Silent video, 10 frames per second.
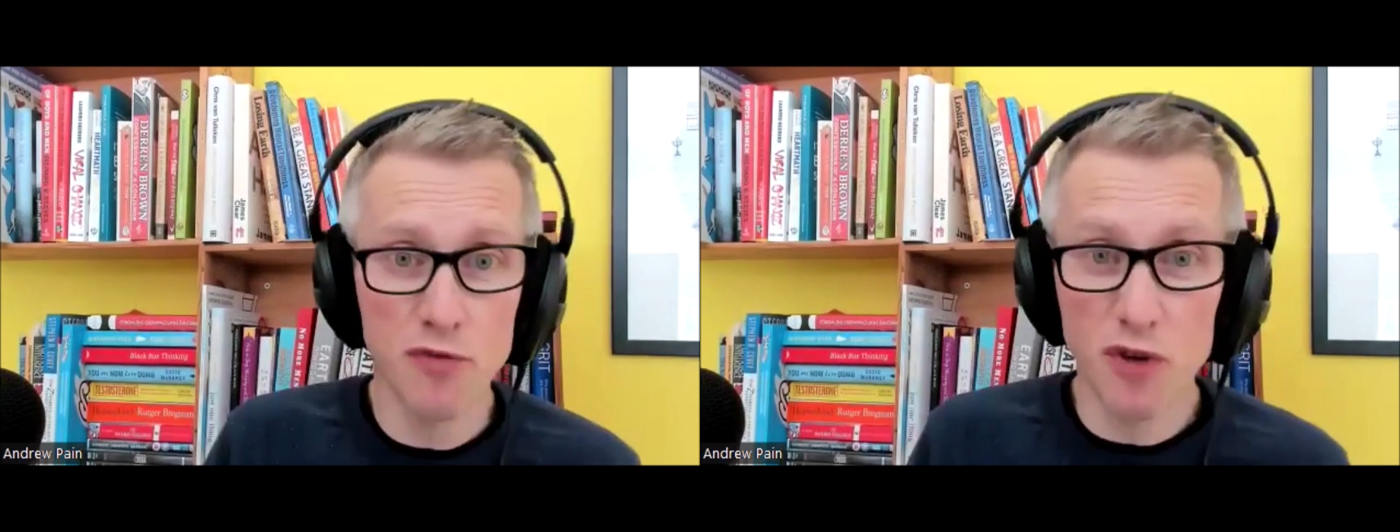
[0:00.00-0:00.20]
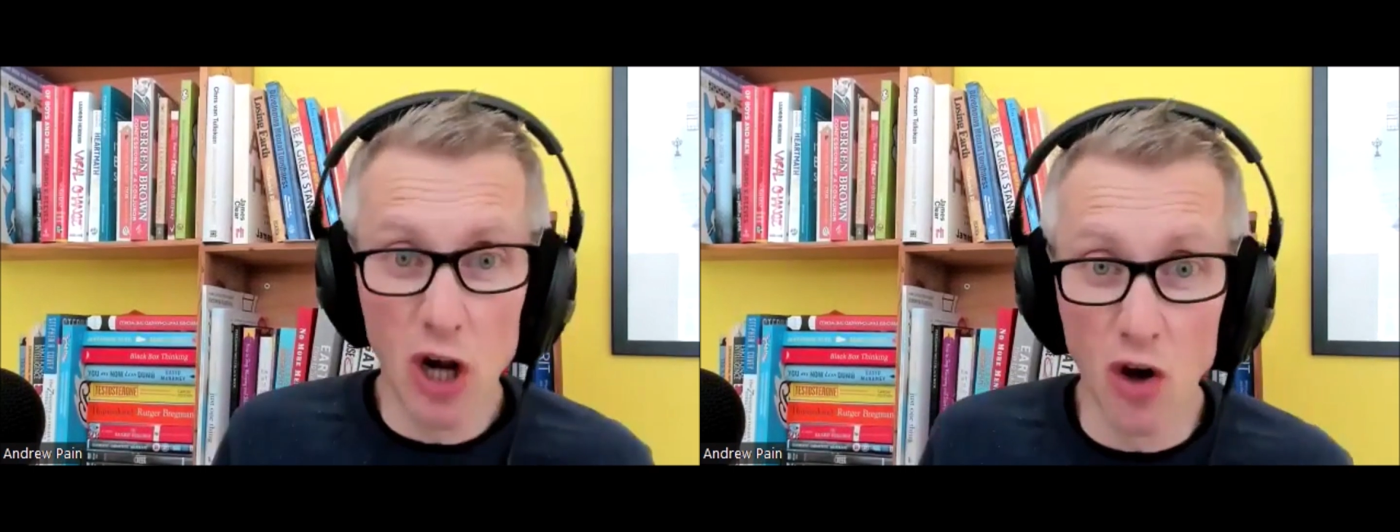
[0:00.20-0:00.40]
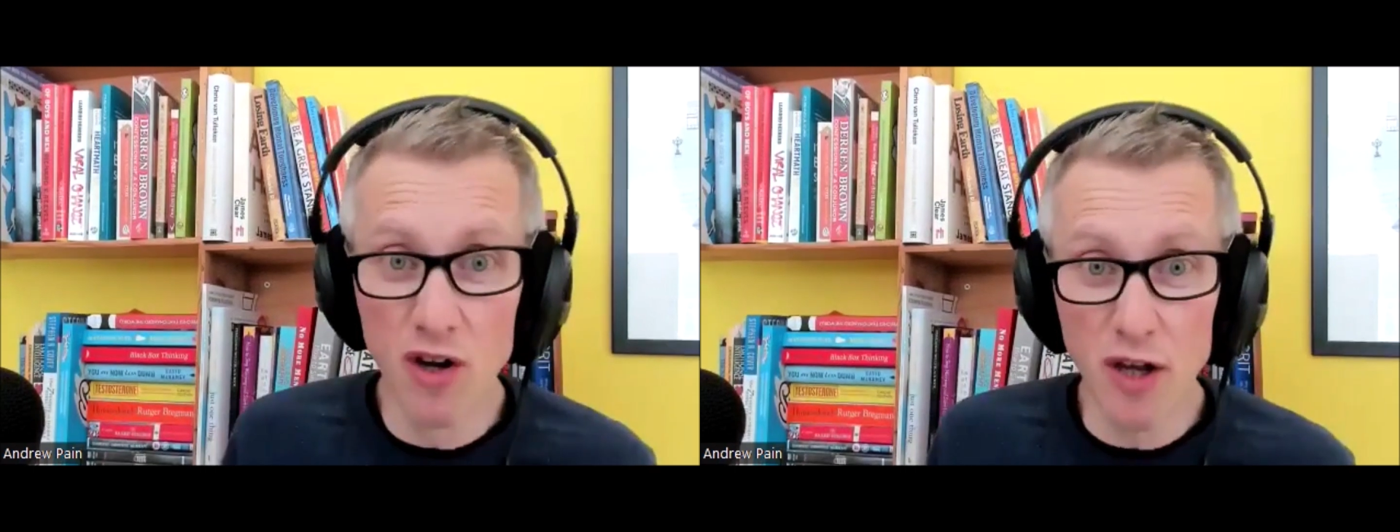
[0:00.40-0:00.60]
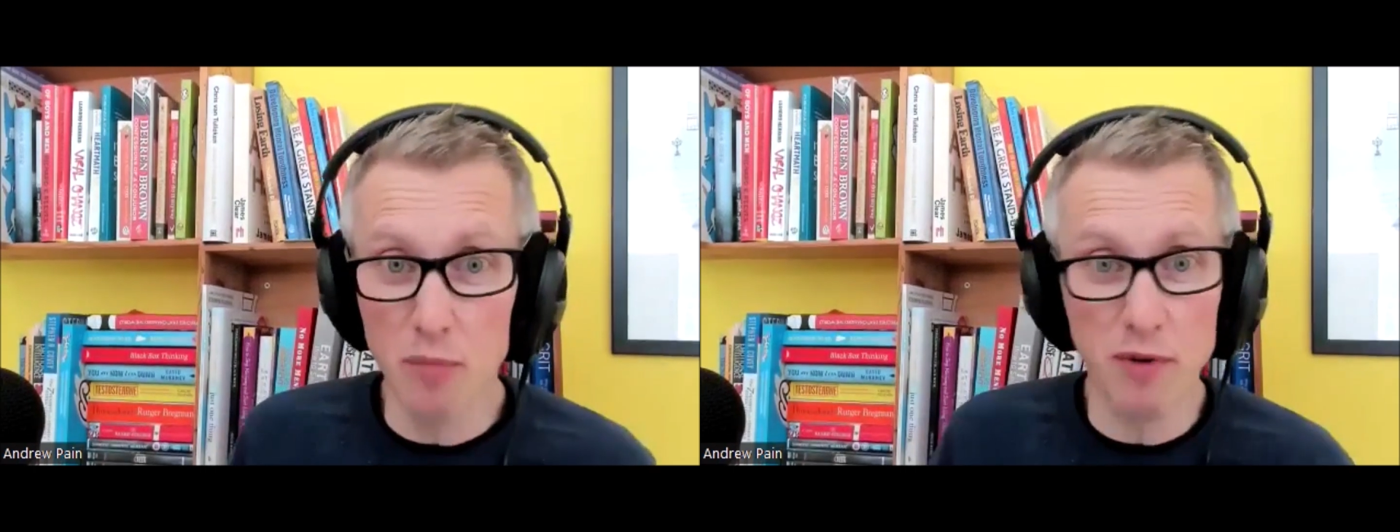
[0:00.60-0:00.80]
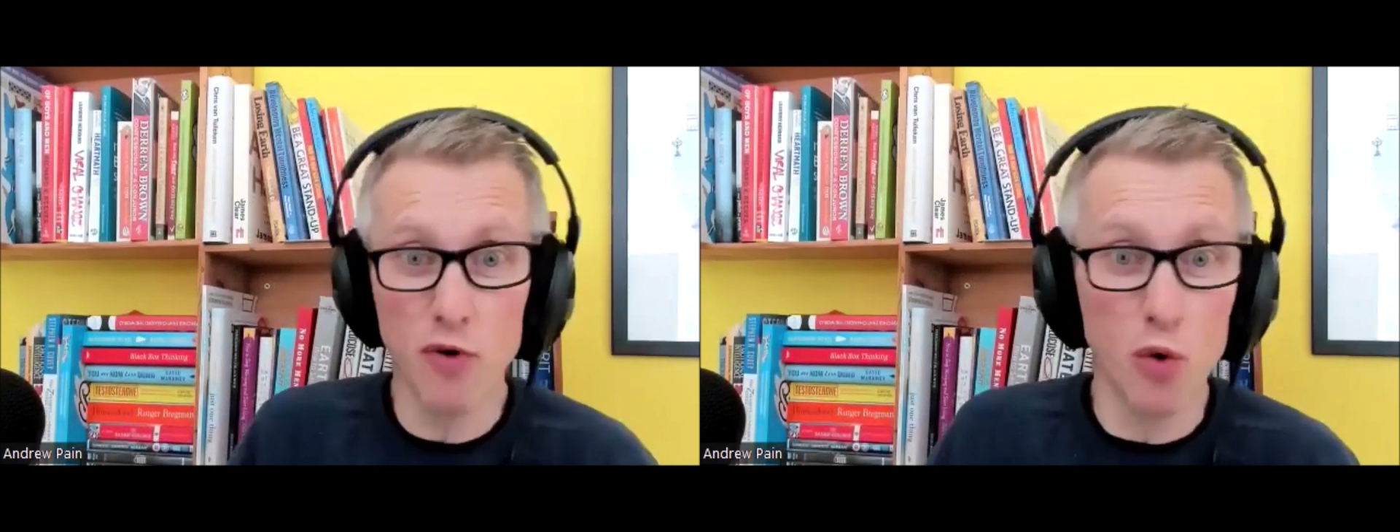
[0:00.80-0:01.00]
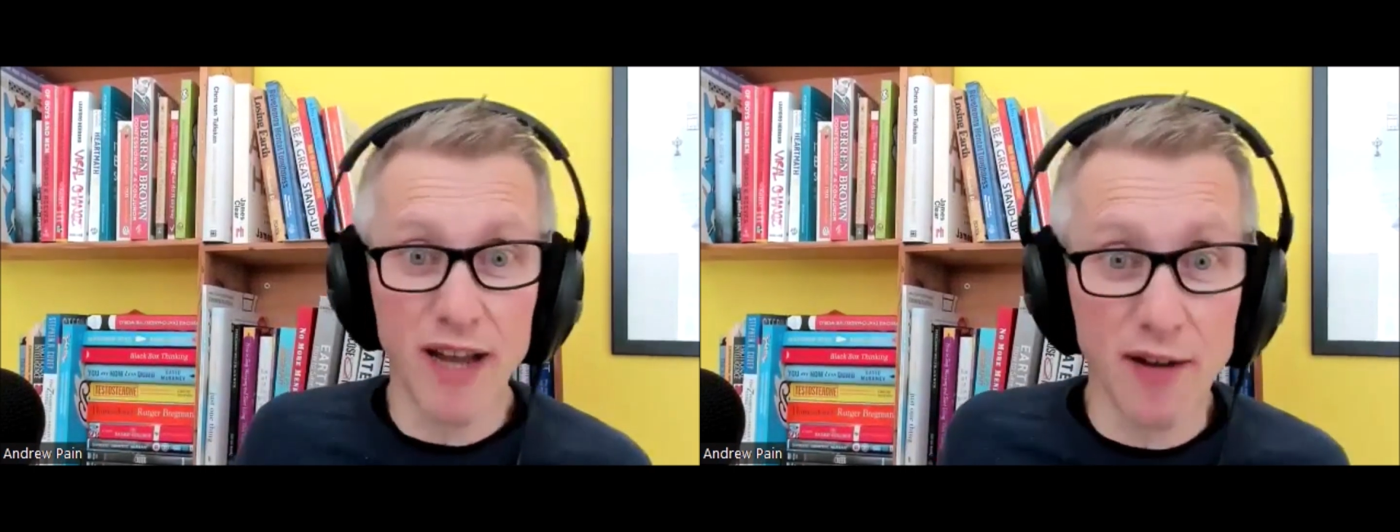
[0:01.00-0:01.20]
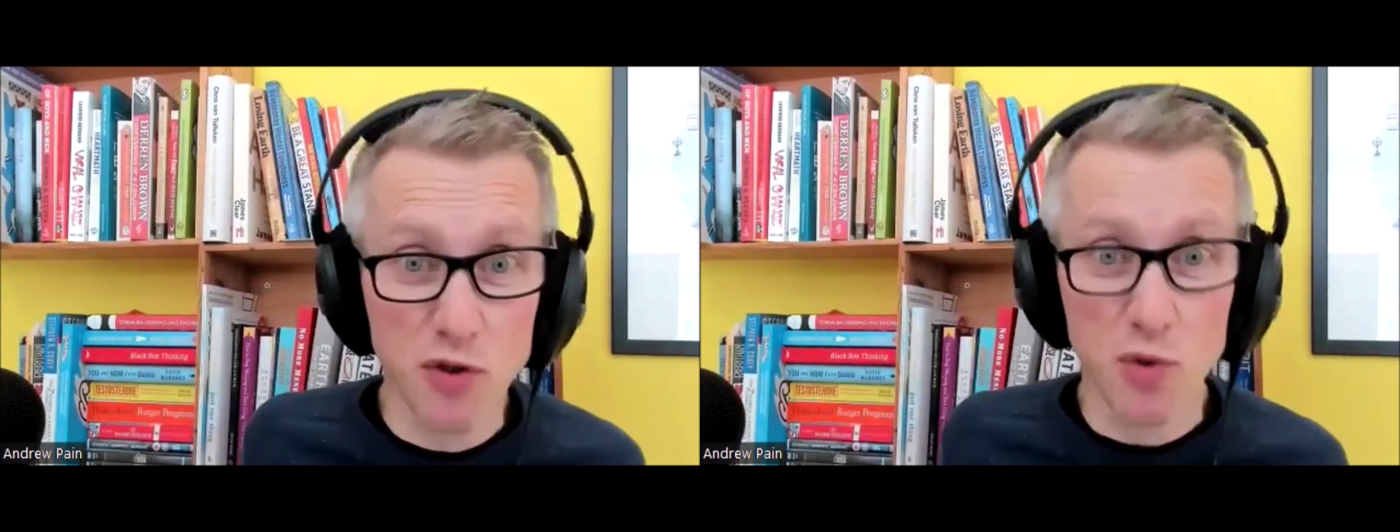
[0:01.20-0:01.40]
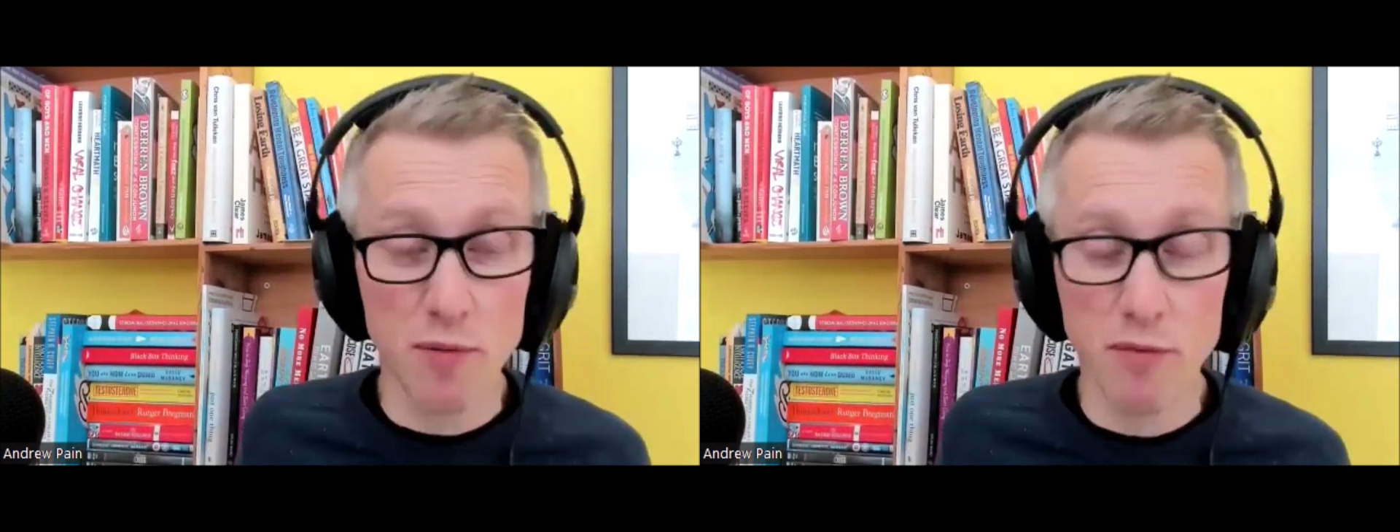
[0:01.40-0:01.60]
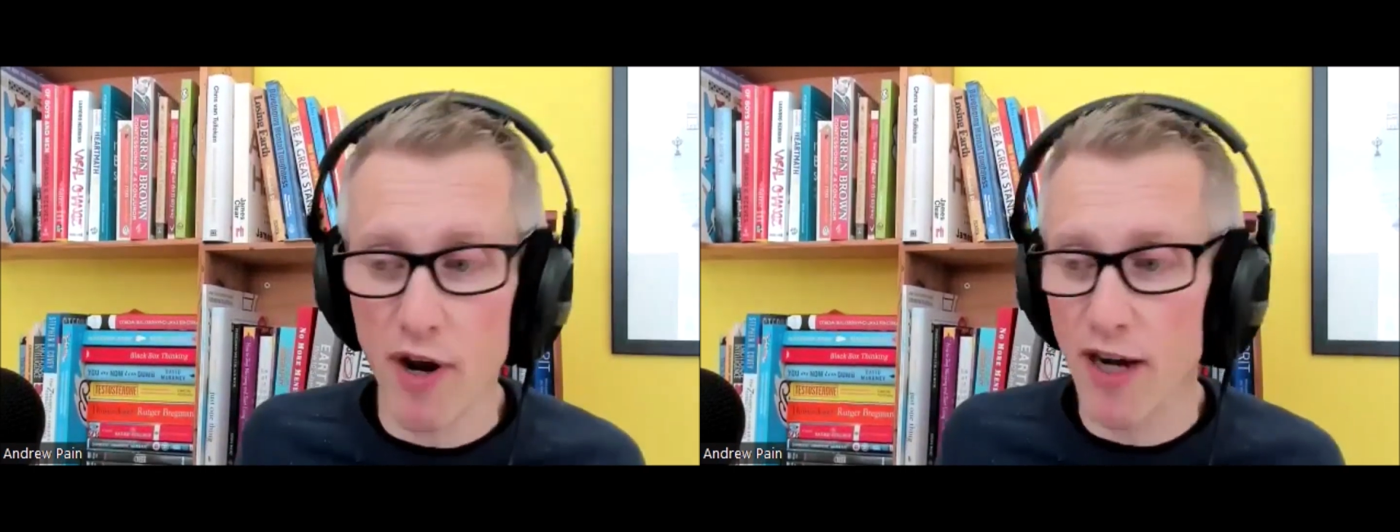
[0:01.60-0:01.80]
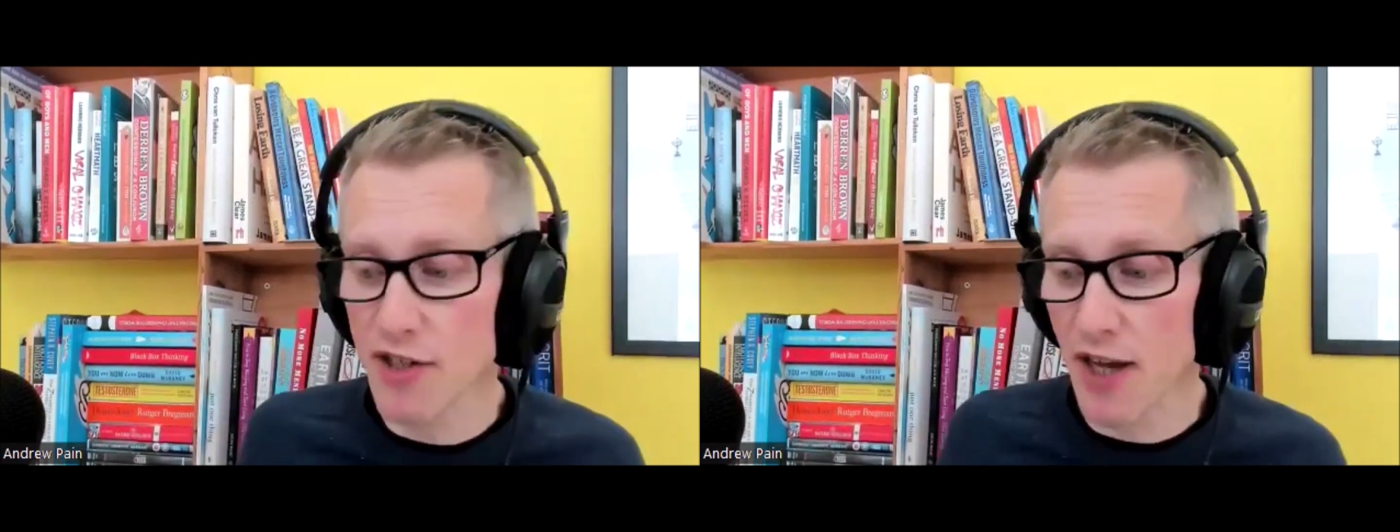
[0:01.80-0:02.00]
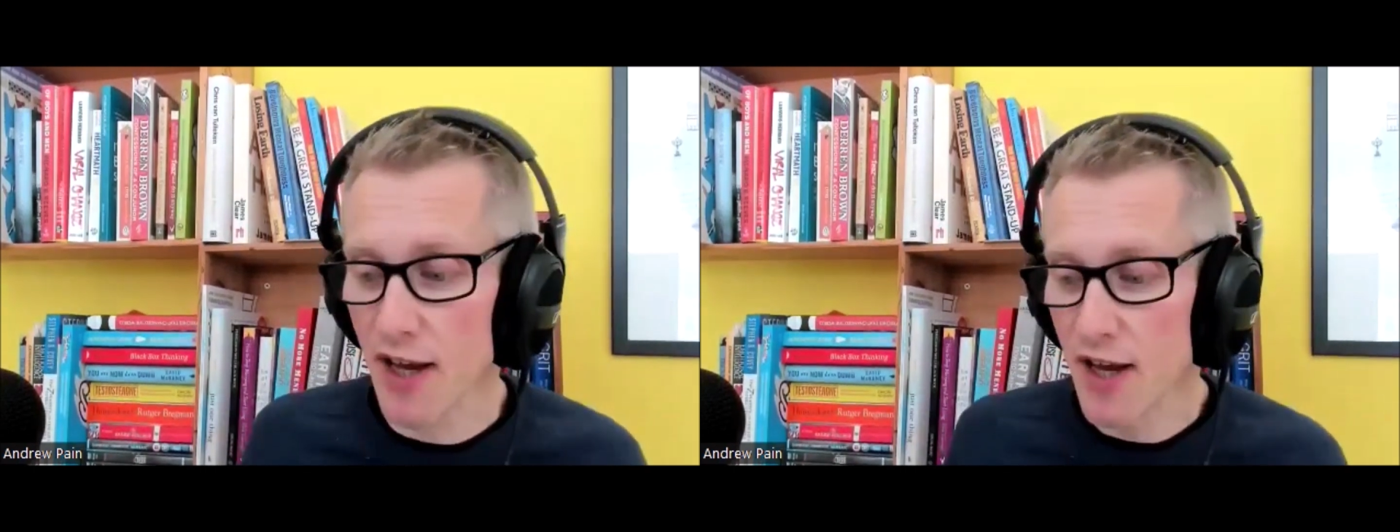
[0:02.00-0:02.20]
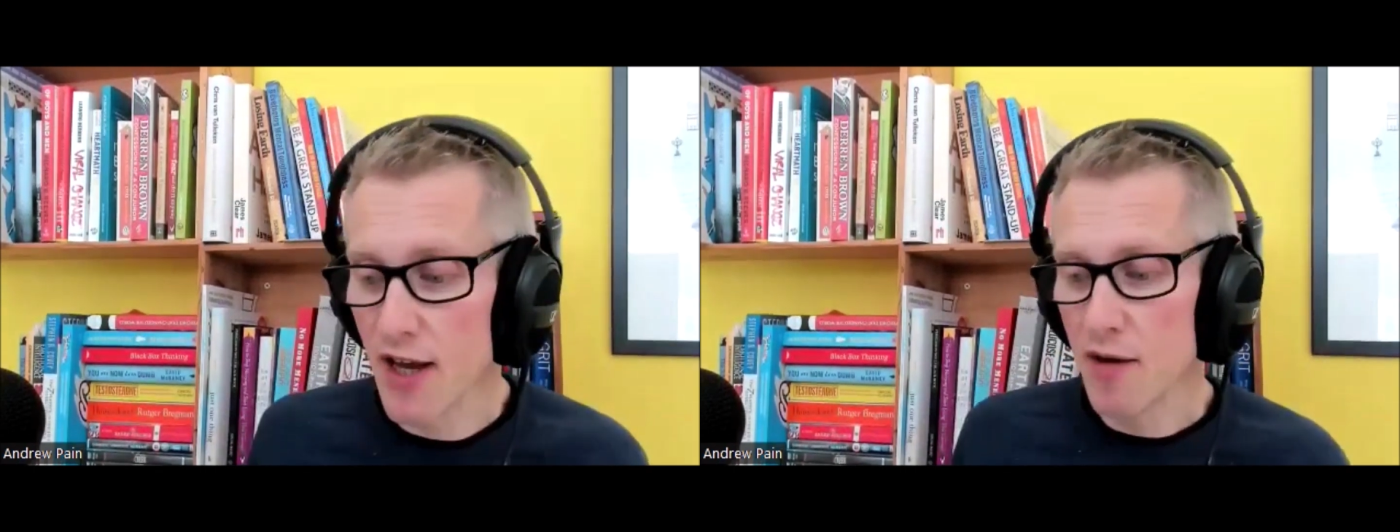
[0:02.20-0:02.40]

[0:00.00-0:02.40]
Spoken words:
for longer before we have to upgrade it.